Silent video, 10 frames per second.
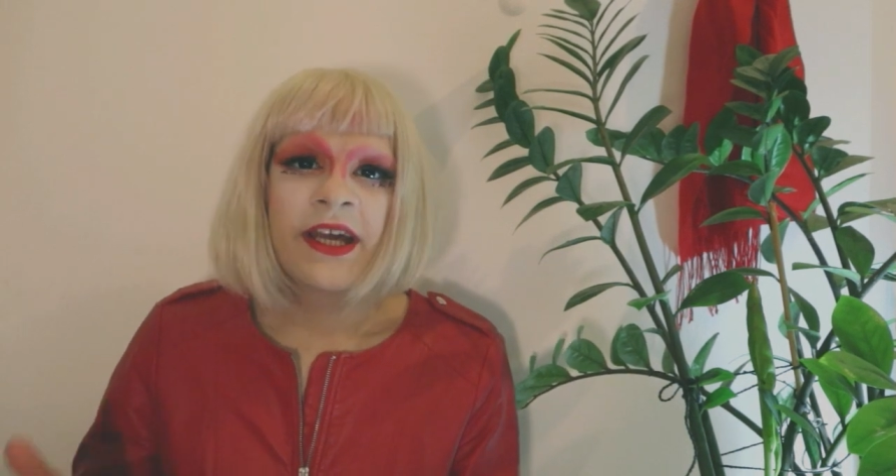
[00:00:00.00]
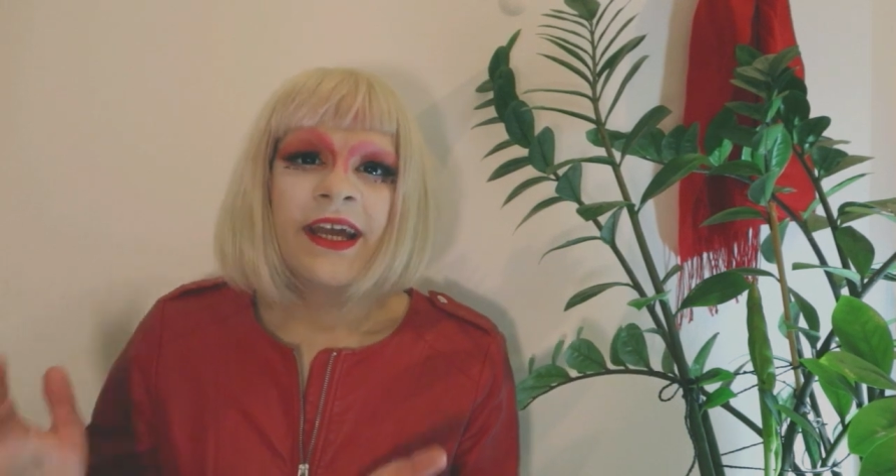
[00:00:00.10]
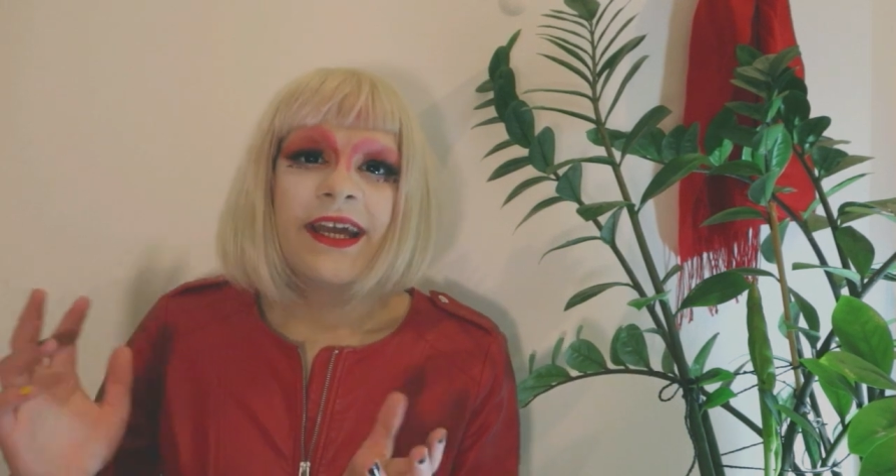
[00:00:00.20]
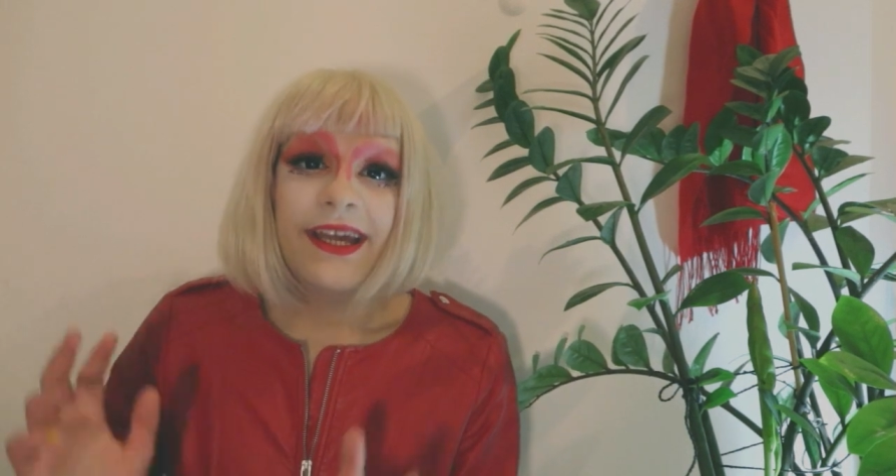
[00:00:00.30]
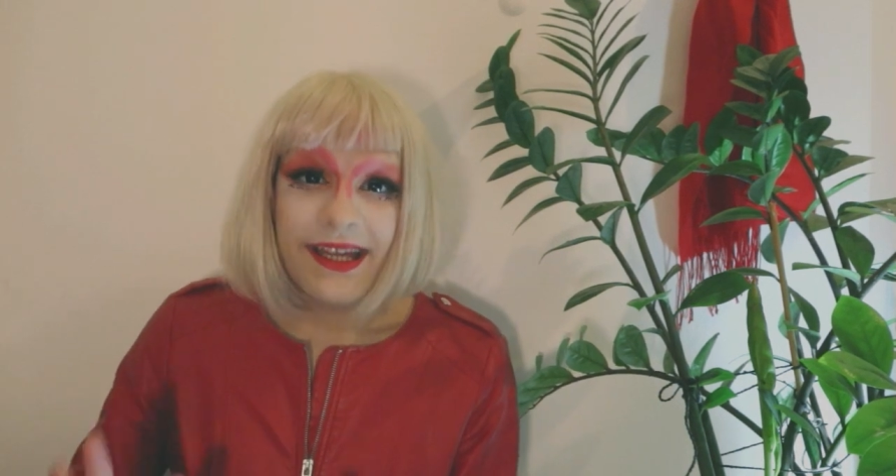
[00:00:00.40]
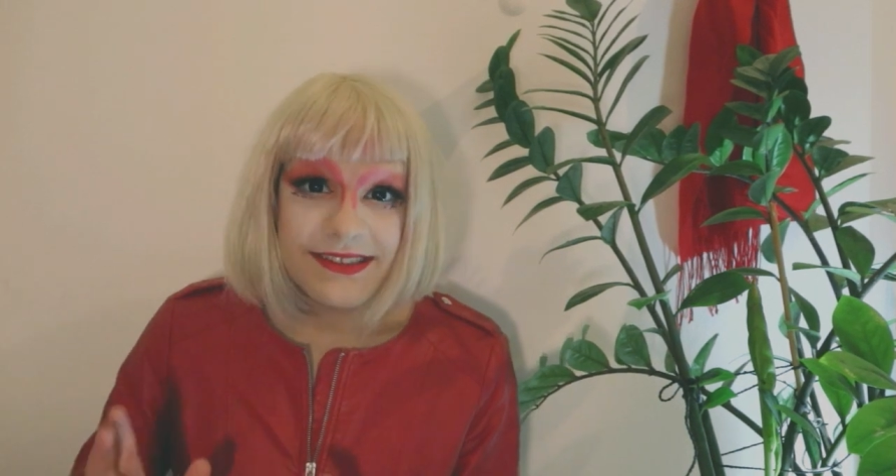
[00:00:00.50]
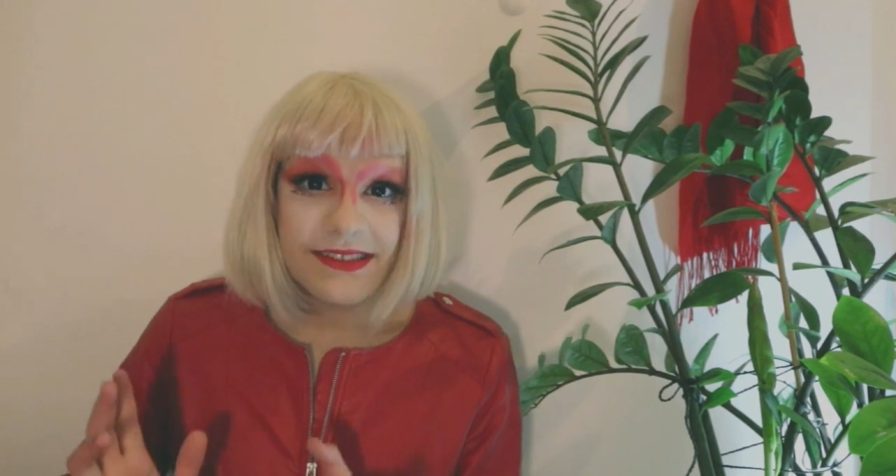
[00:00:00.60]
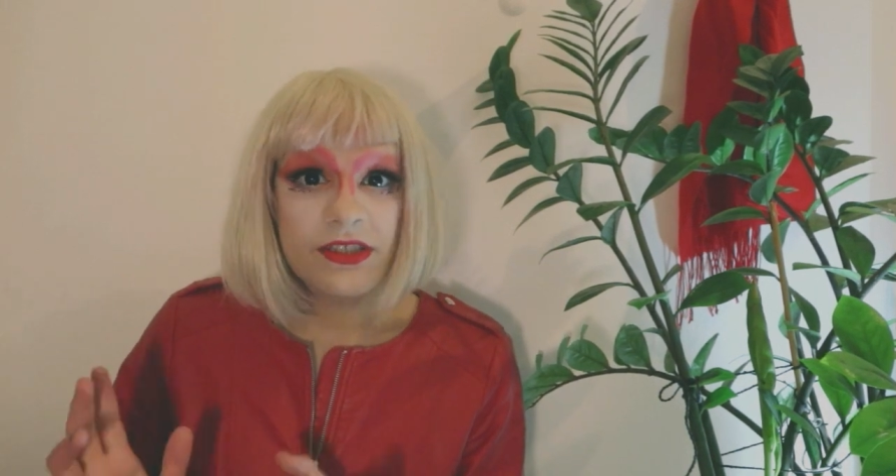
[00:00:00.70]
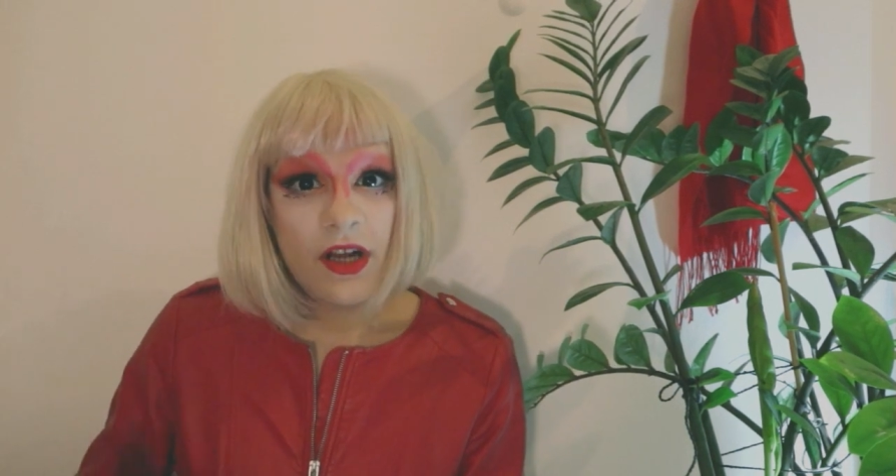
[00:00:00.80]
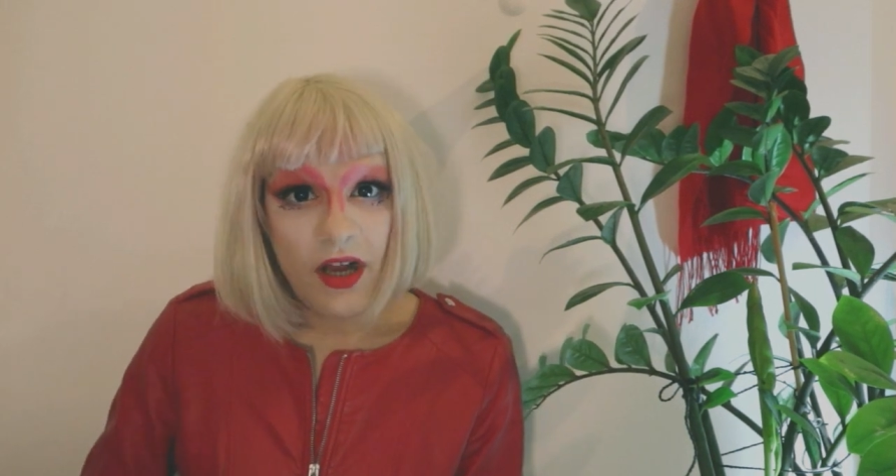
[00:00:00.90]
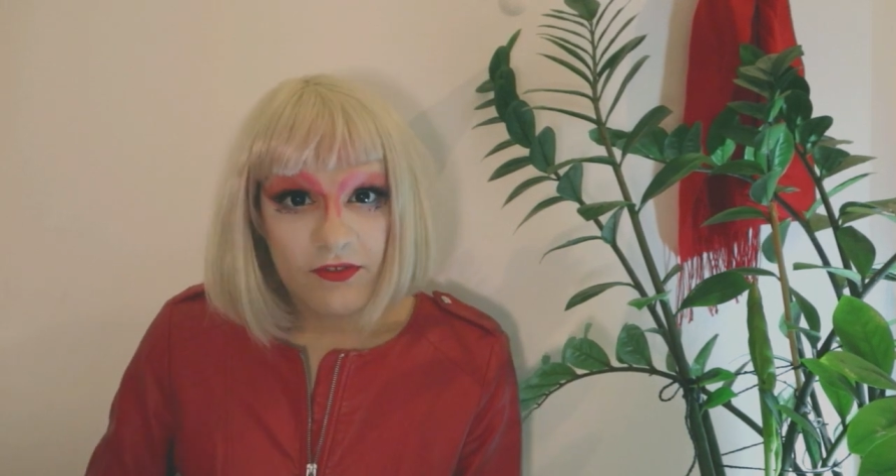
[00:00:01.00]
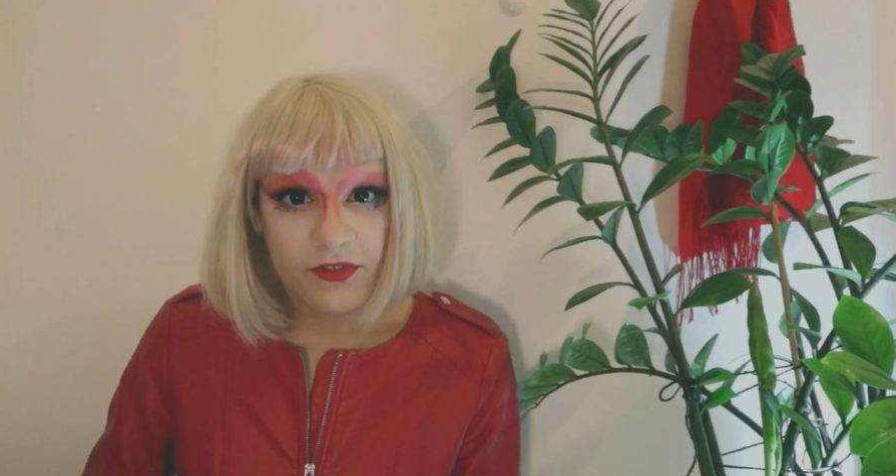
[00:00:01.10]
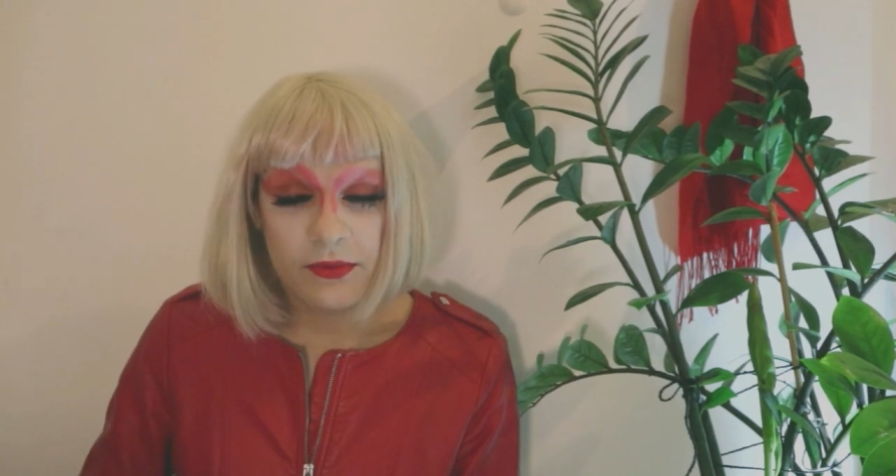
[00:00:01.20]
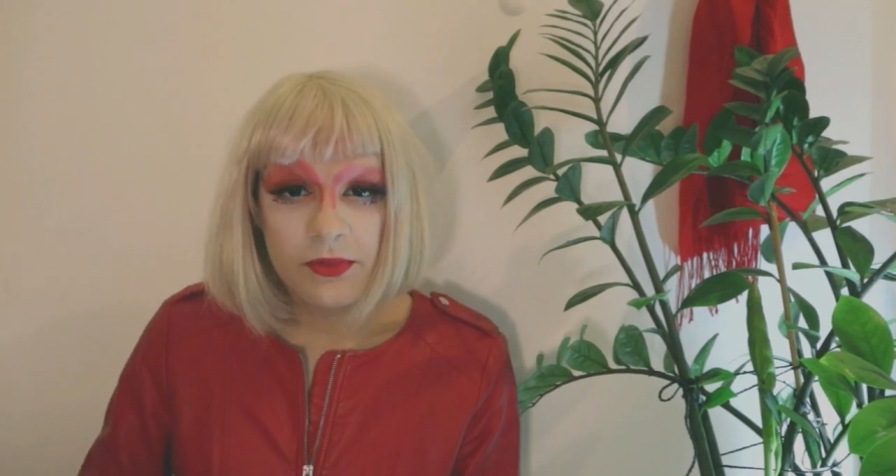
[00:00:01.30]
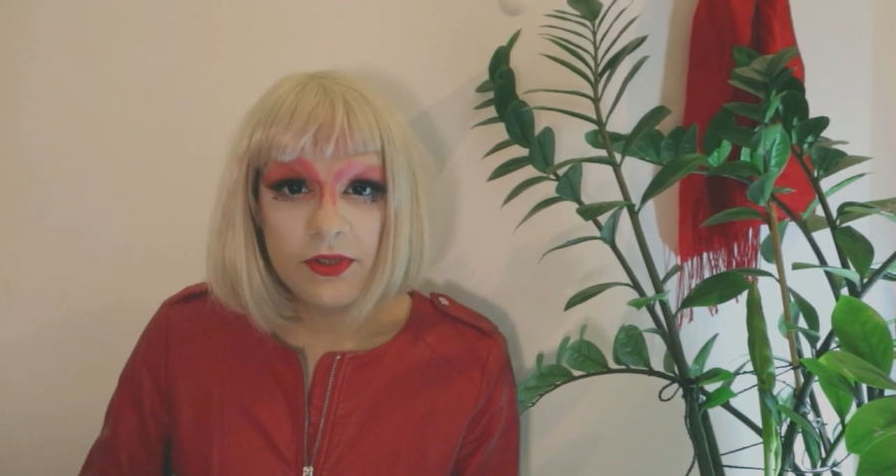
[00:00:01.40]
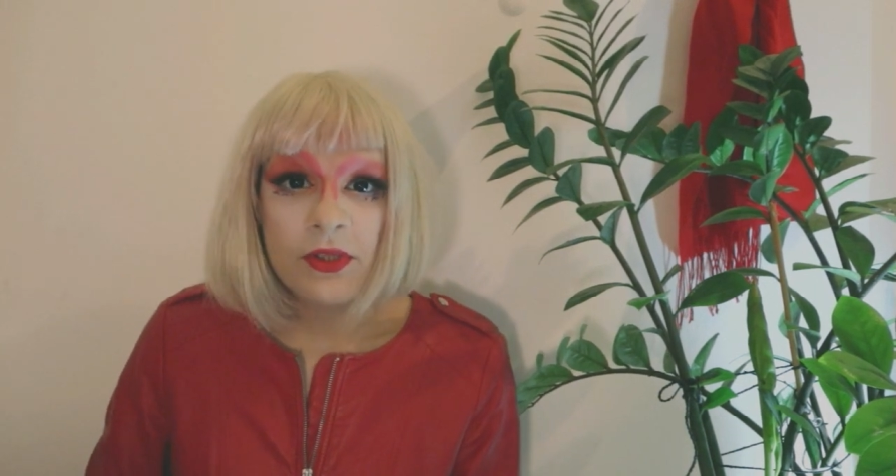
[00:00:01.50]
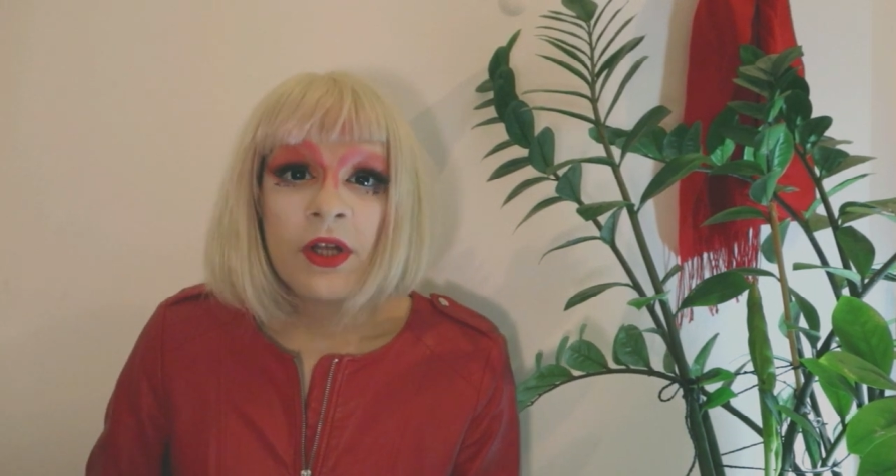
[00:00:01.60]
is uncomfortable